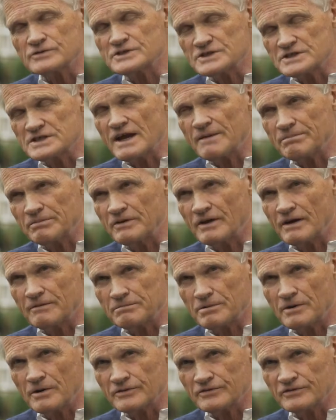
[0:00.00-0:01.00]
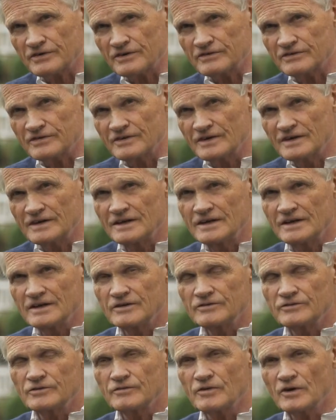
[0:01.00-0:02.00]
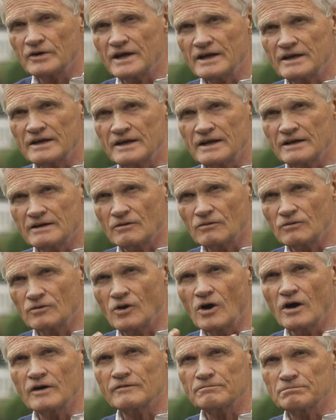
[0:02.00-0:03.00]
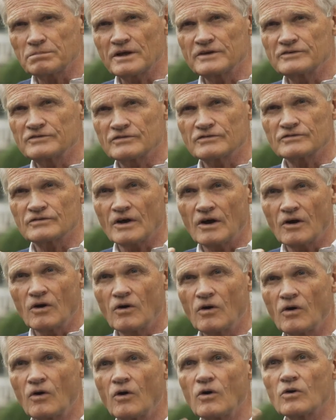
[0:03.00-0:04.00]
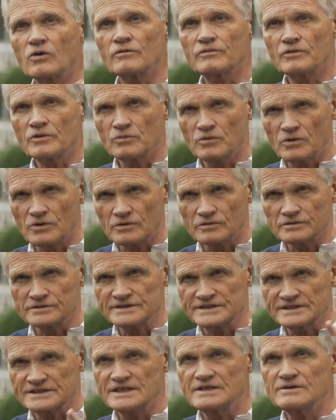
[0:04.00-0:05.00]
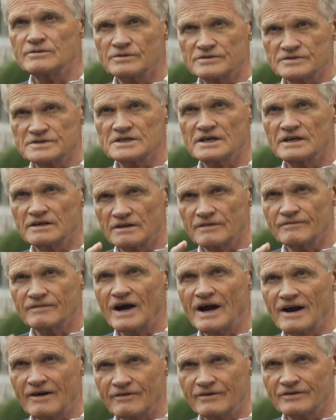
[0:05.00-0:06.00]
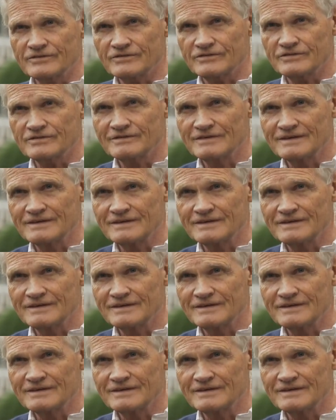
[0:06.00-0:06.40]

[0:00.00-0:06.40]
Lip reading: step in that process is you've got to get a lot of places all over the world sequencing the virus.